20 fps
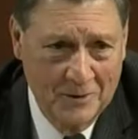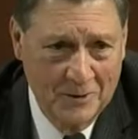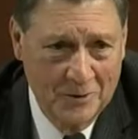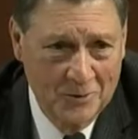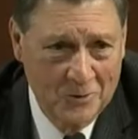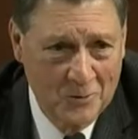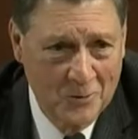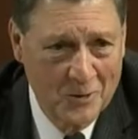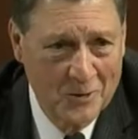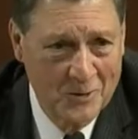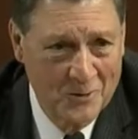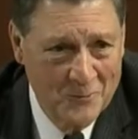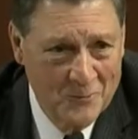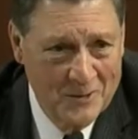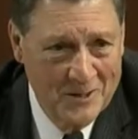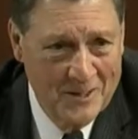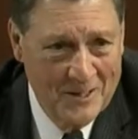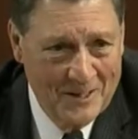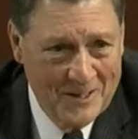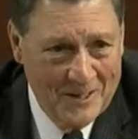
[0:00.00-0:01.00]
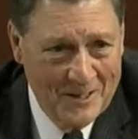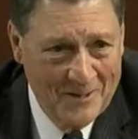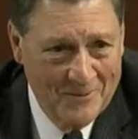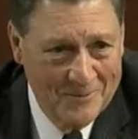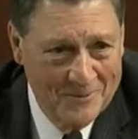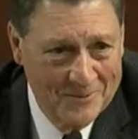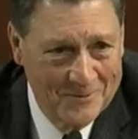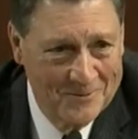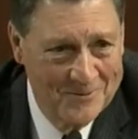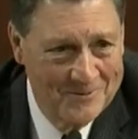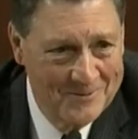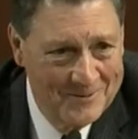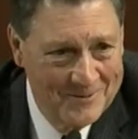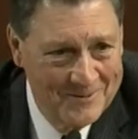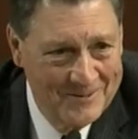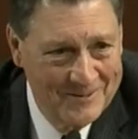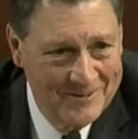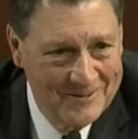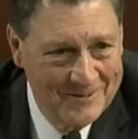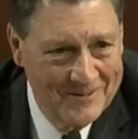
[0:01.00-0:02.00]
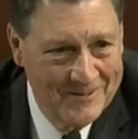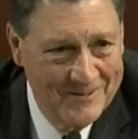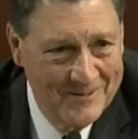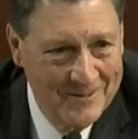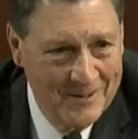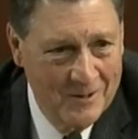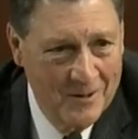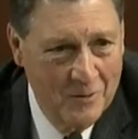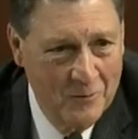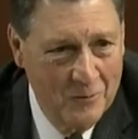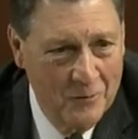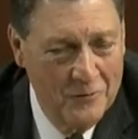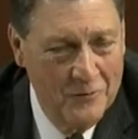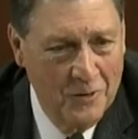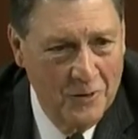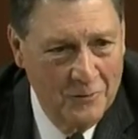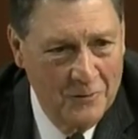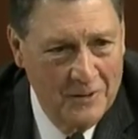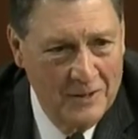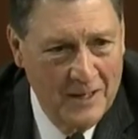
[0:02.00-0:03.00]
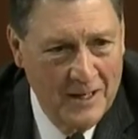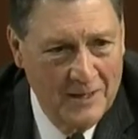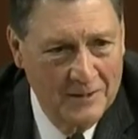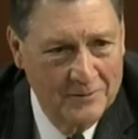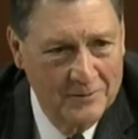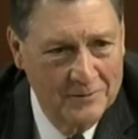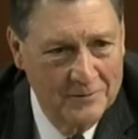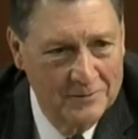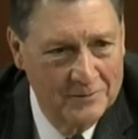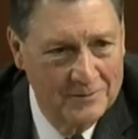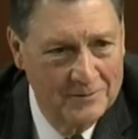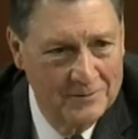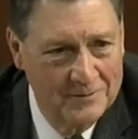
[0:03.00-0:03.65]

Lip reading: theirs quicker than we got ours with no redactions.